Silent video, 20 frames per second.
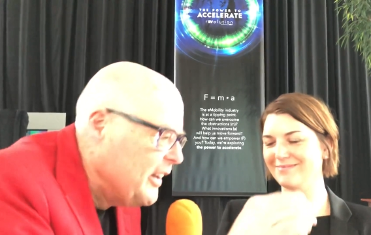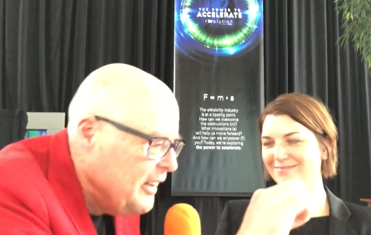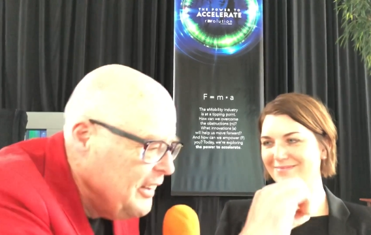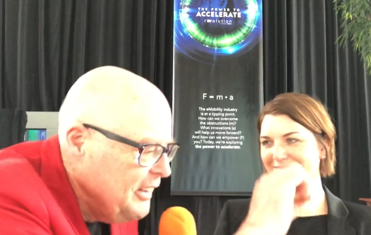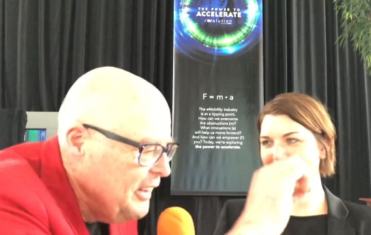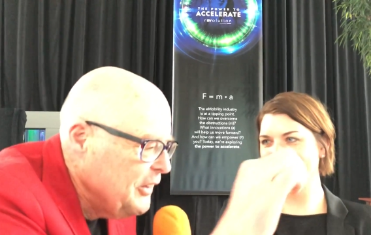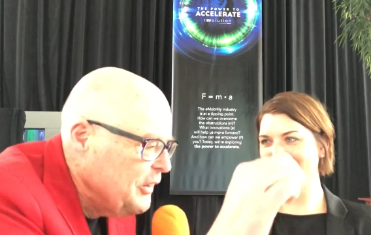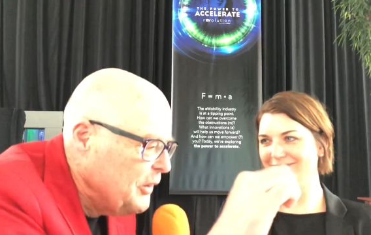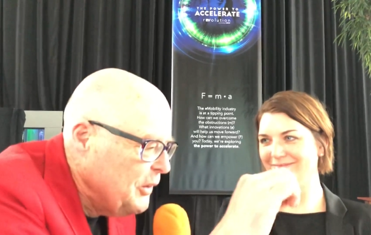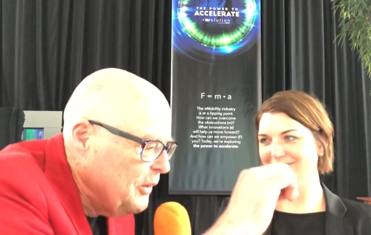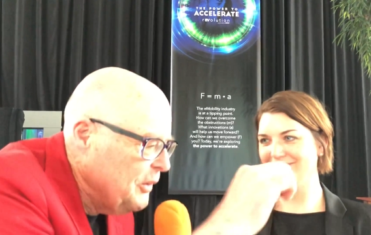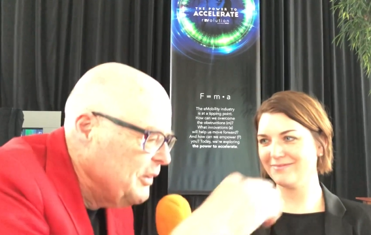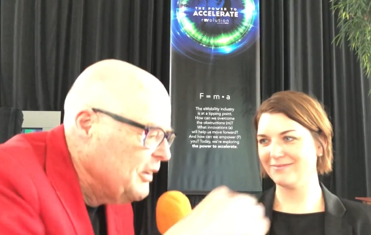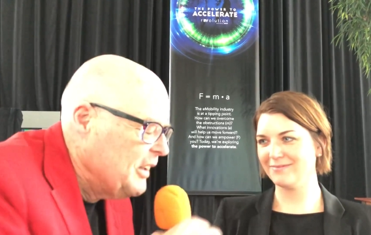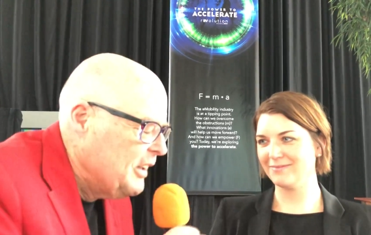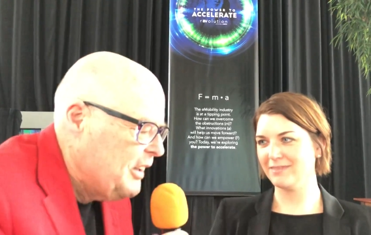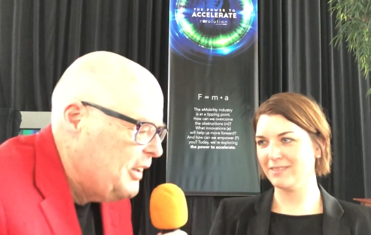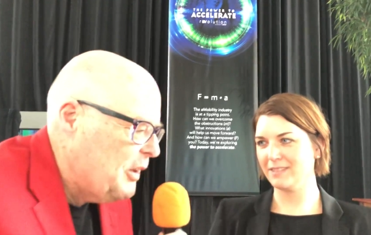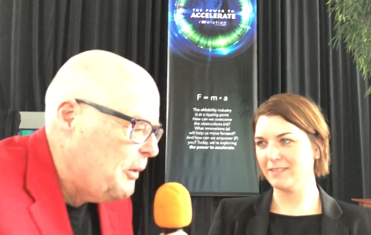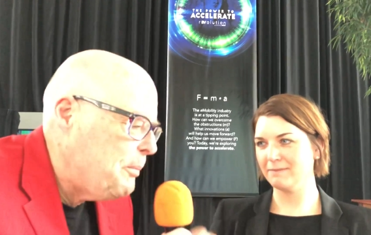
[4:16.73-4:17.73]
Speaker 1: little
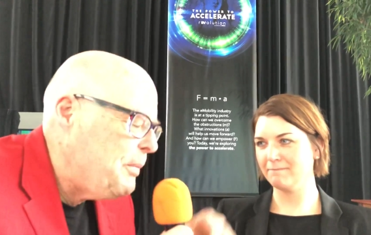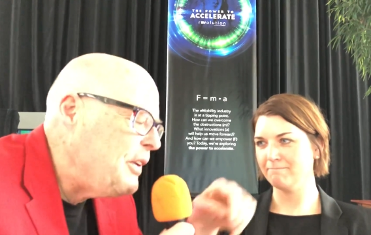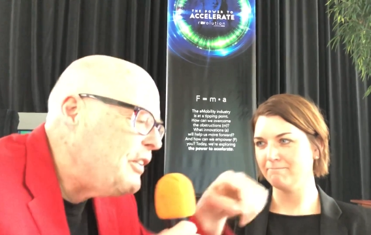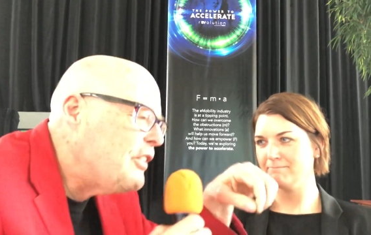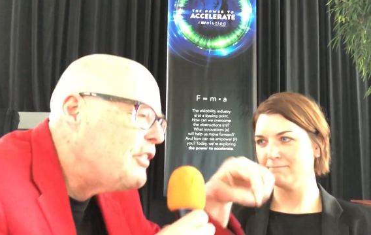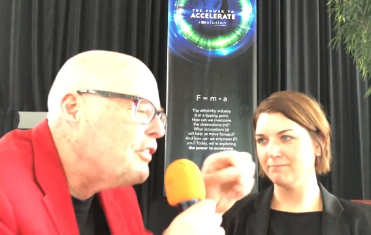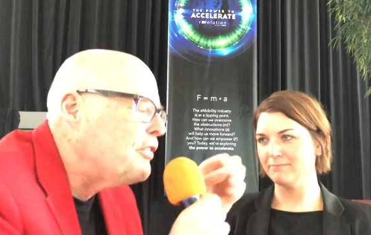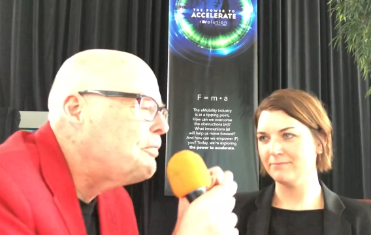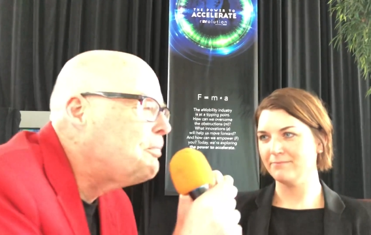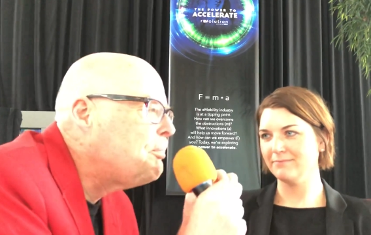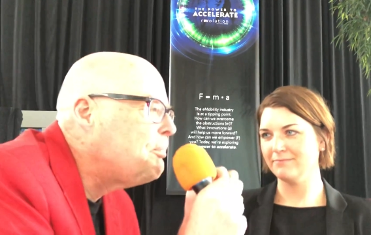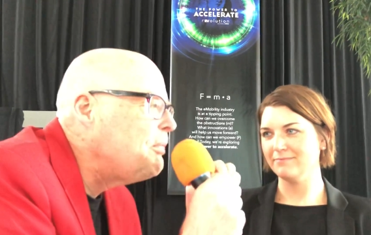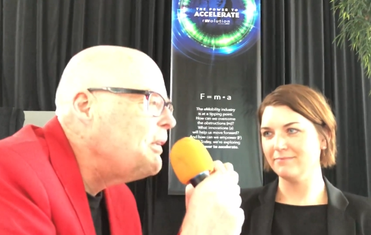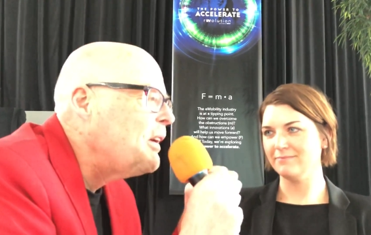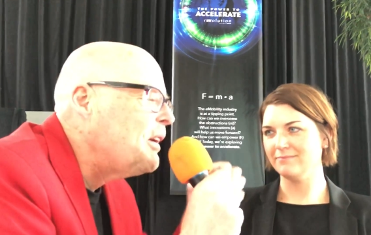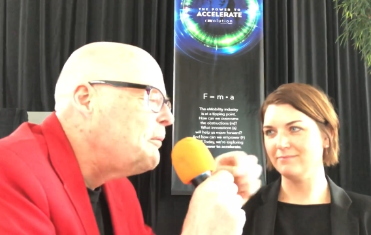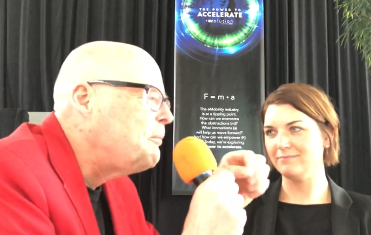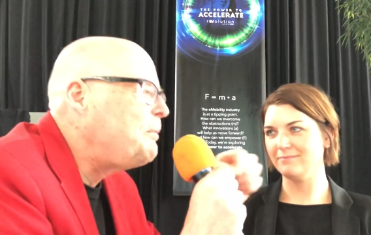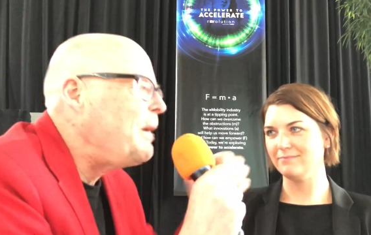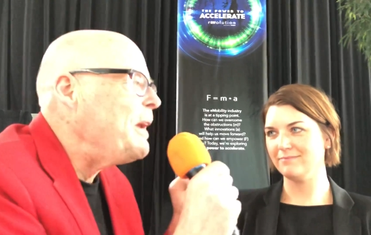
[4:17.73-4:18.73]
you know pieces of
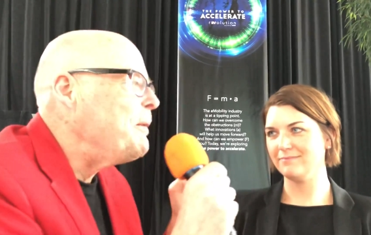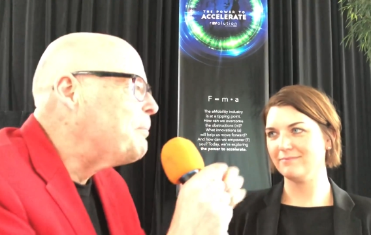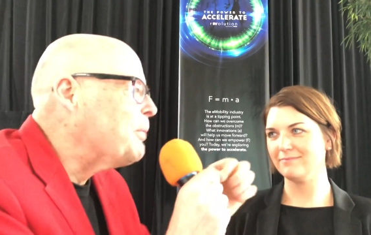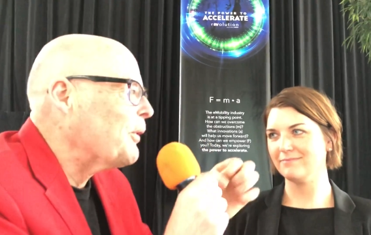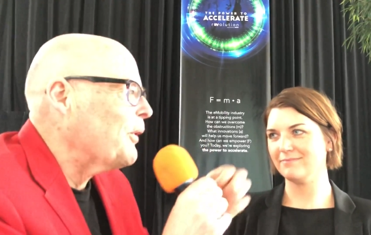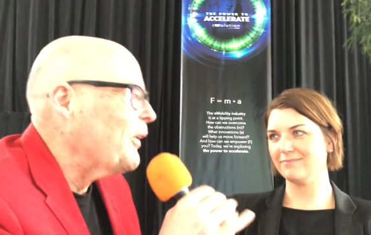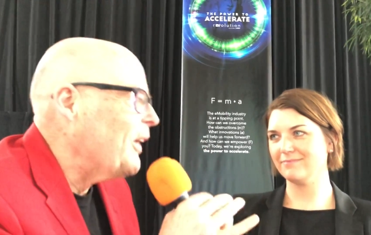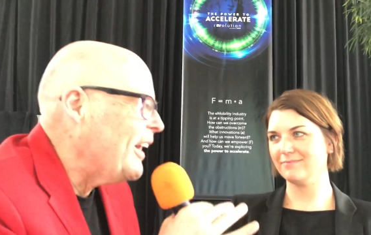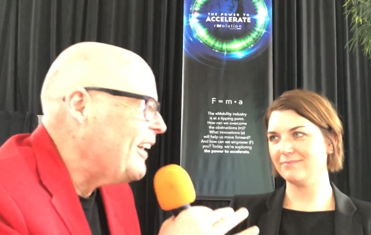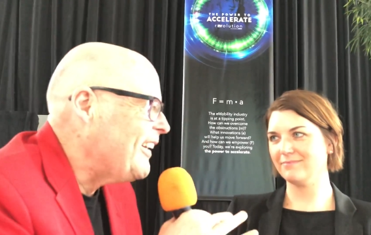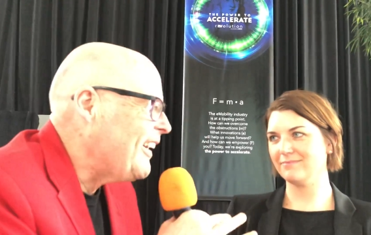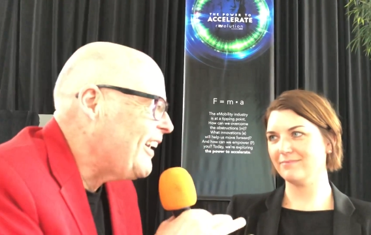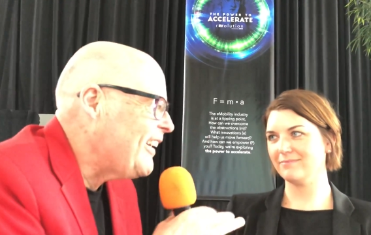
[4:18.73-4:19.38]
paper and.